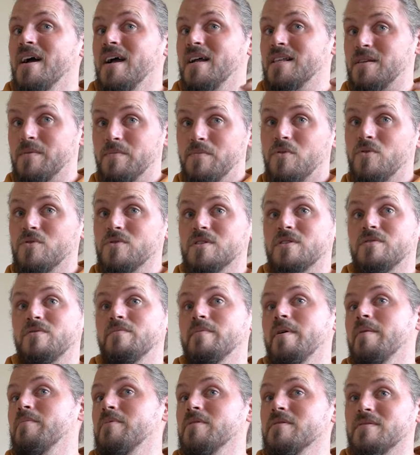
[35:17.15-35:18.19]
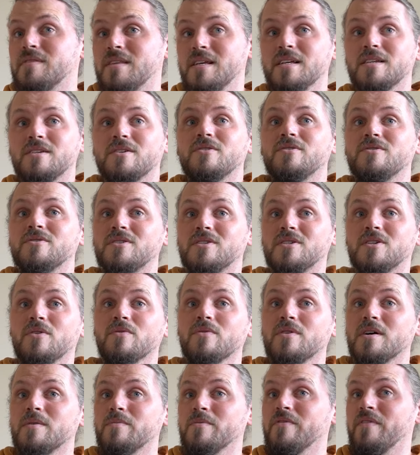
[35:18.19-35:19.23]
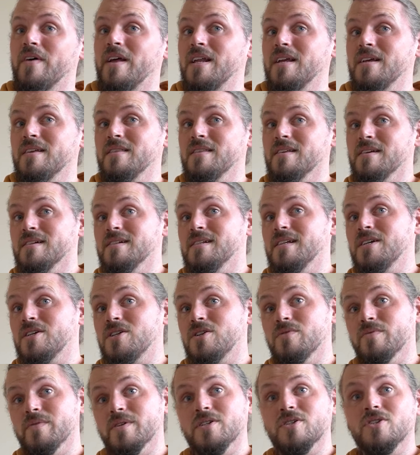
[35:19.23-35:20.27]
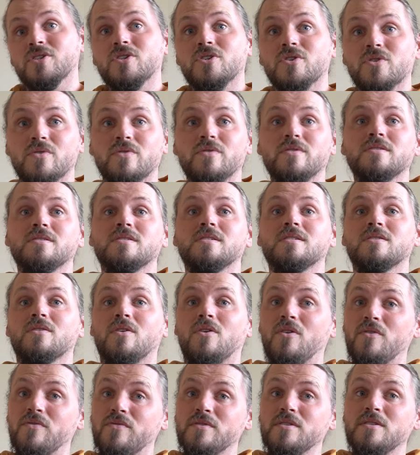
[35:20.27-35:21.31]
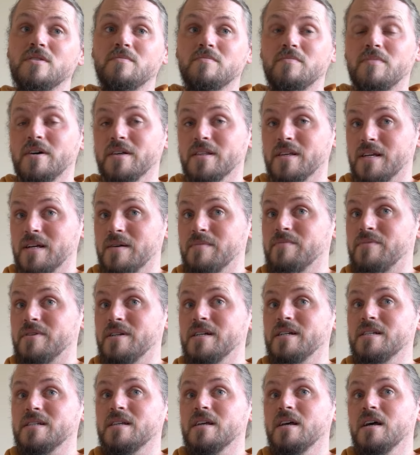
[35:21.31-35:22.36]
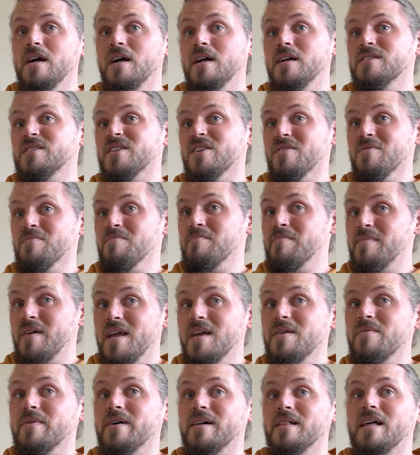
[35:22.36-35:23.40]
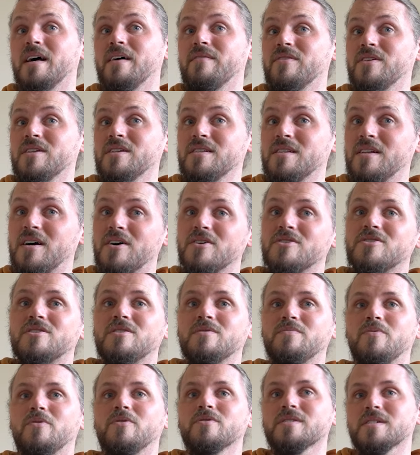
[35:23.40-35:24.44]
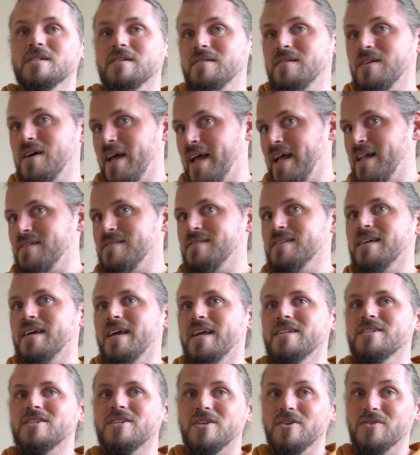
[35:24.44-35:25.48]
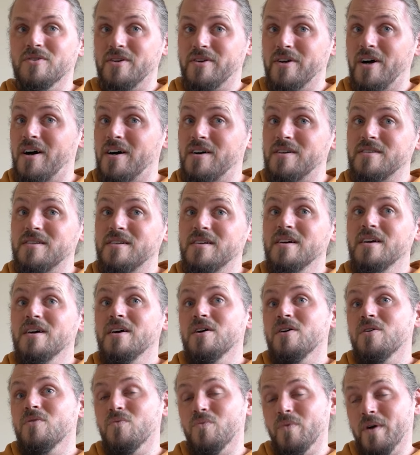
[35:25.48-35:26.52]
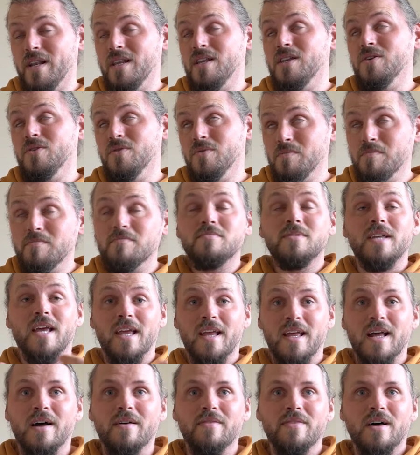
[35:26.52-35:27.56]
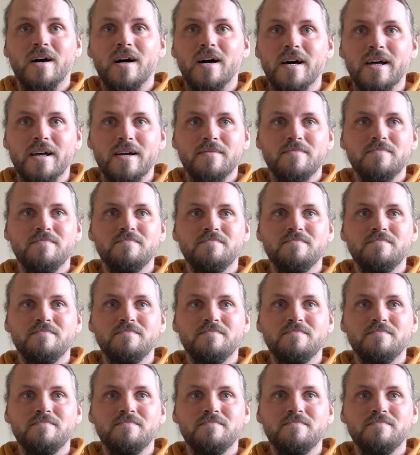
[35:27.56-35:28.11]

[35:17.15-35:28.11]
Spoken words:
It's important to remember these costs don't come with any of the additional insurance offered by the companies, so you may well have a large deposit held against your card when you take out the hire.